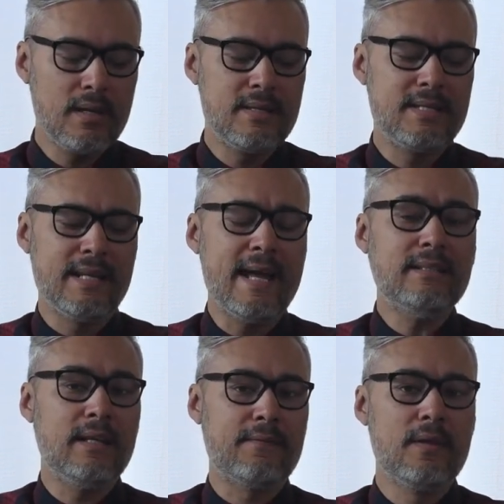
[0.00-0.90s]

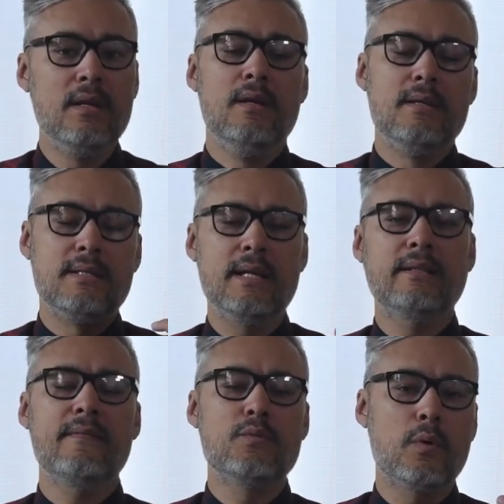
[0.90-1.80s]
Selective.
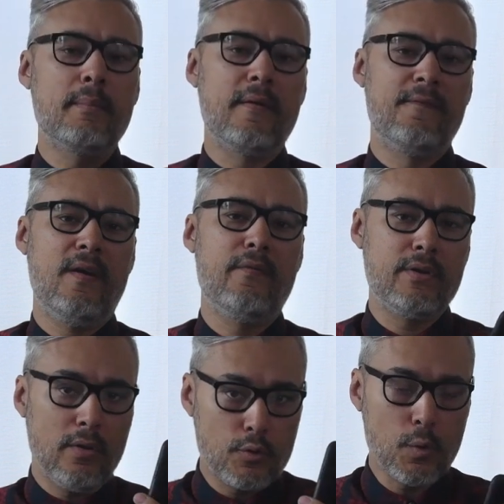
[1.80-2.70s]
Selective is one of my
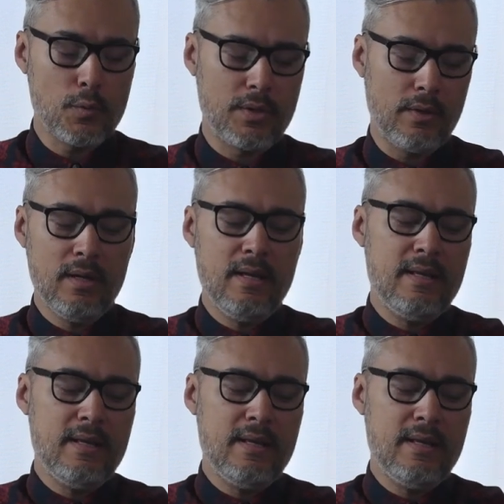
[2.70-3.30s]
favorite tools here.